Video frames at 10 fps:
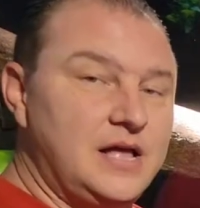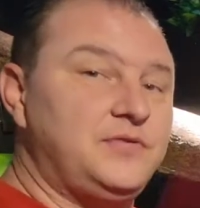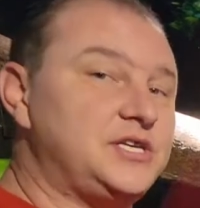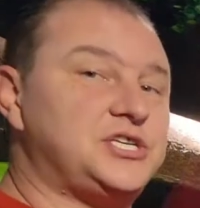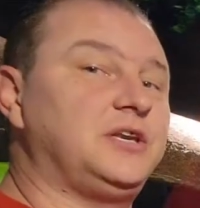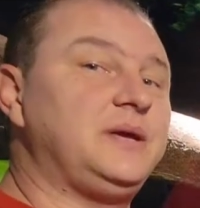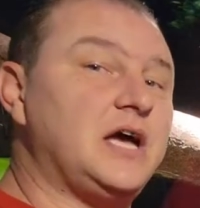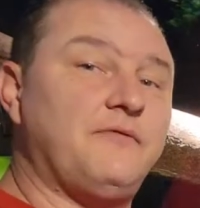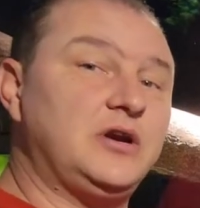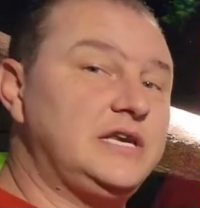This is going to be
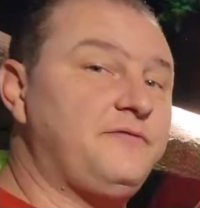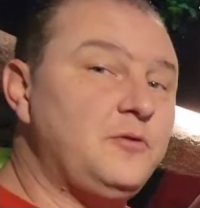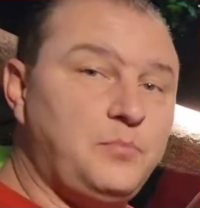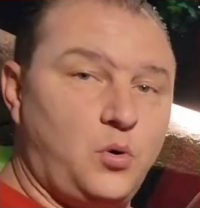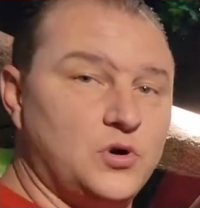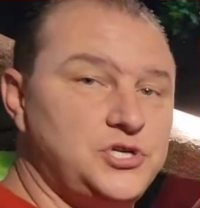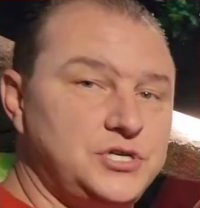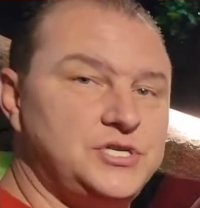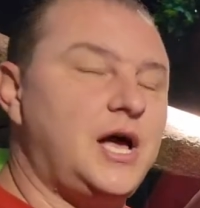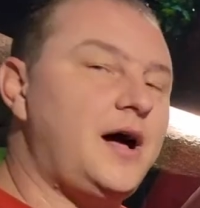covering different
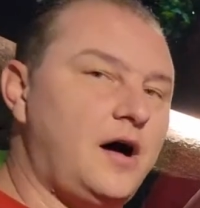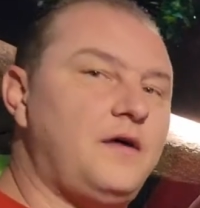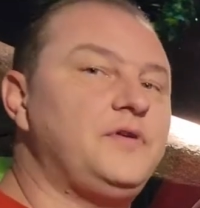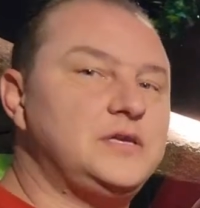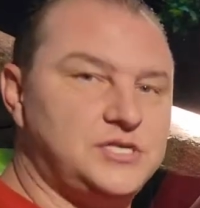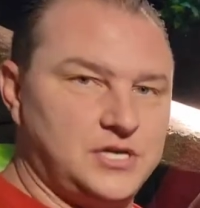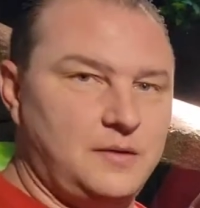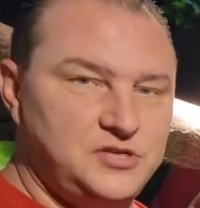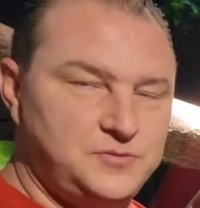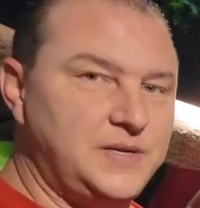portions of
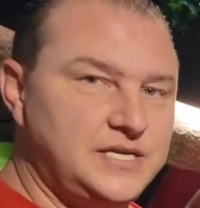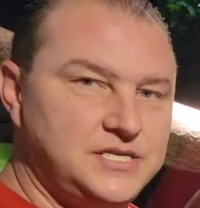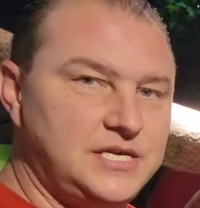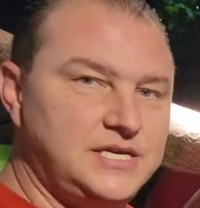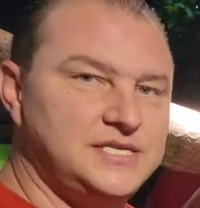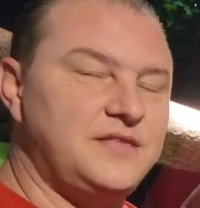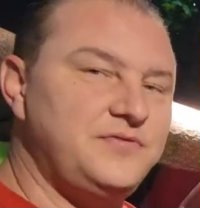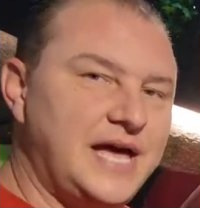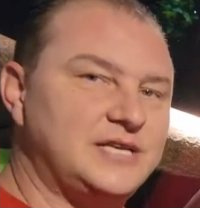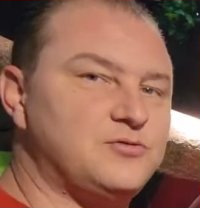some species
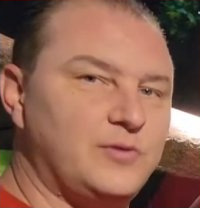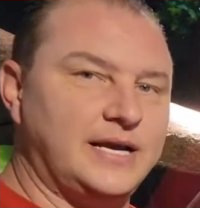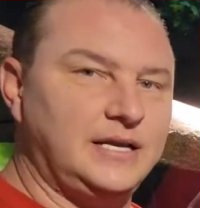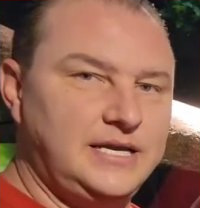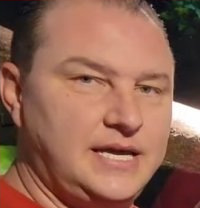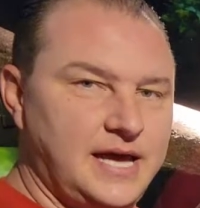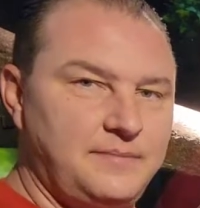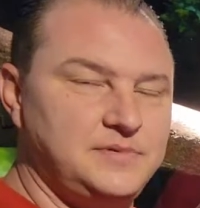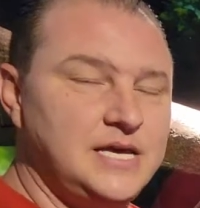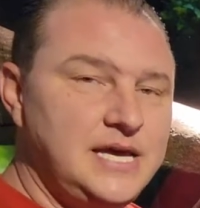that's readily
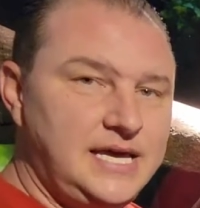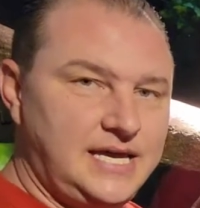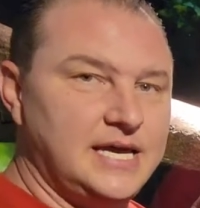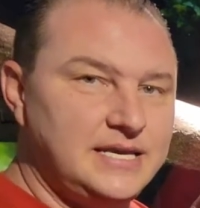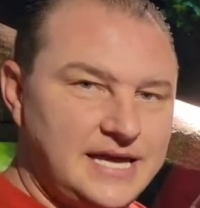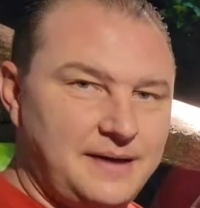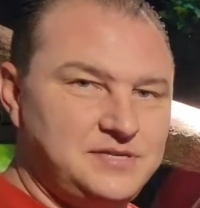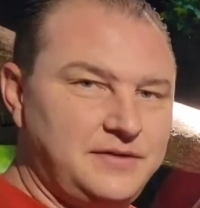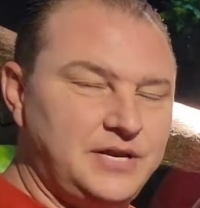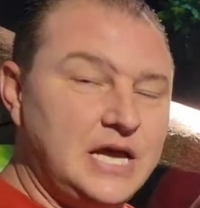kept in
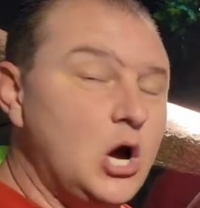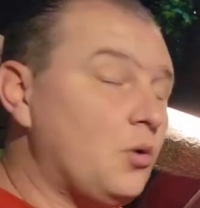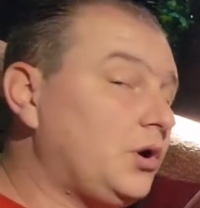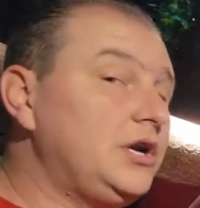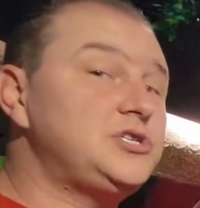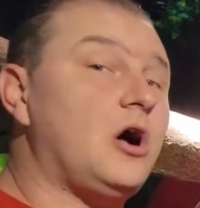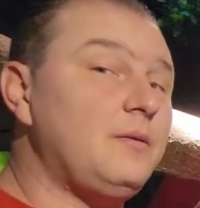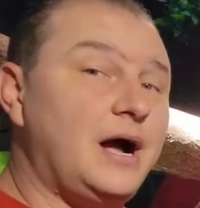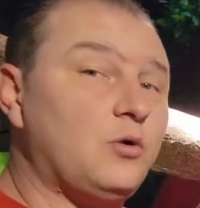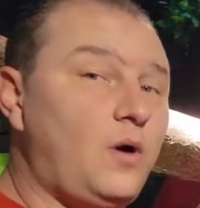captivity. We're going to talk
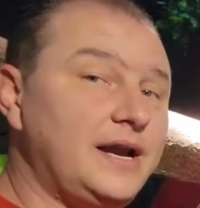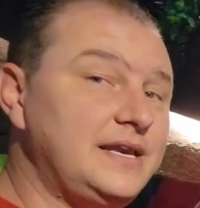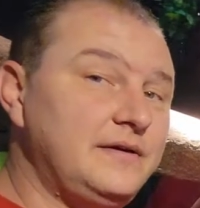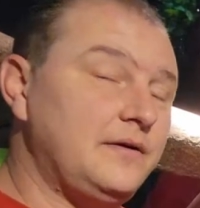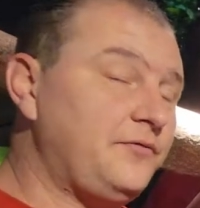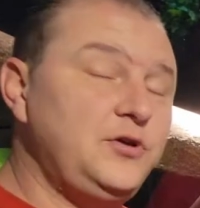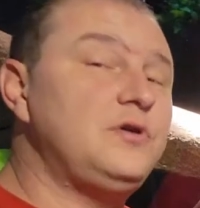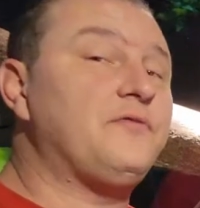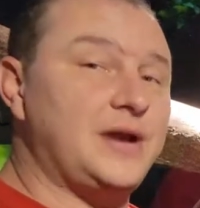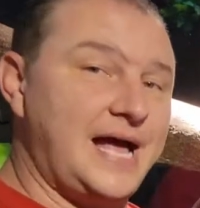about quite a few
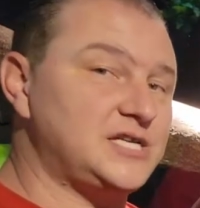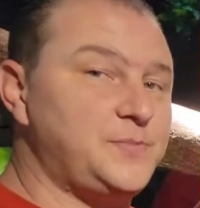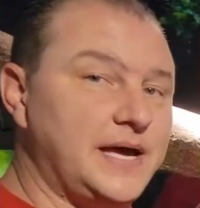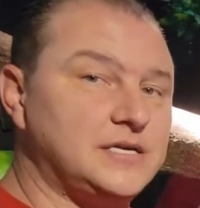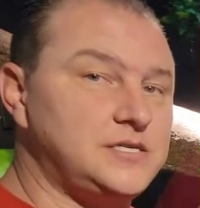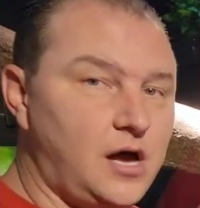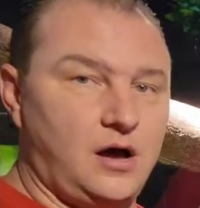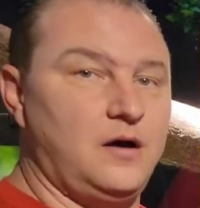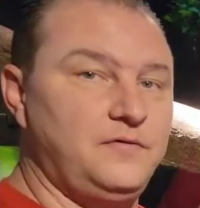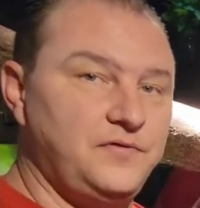different aspects
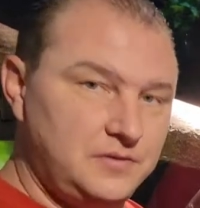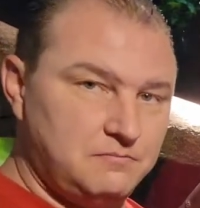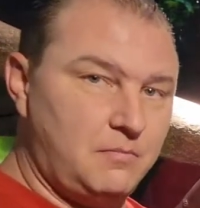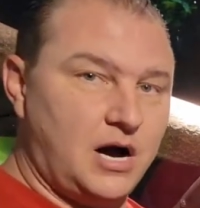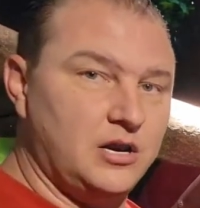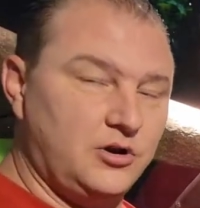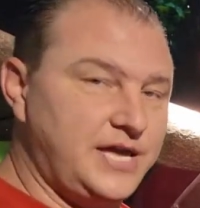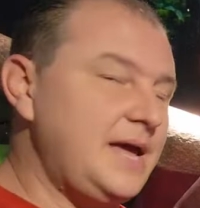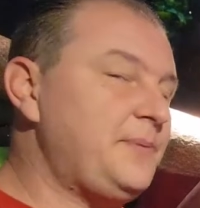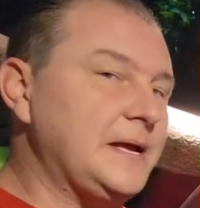of monitor
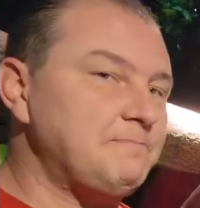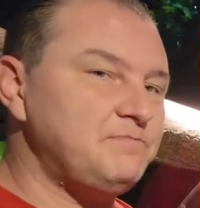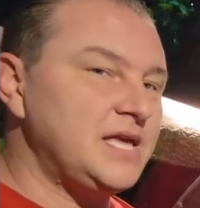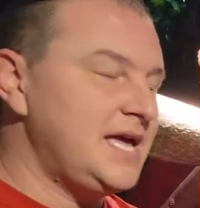keeping.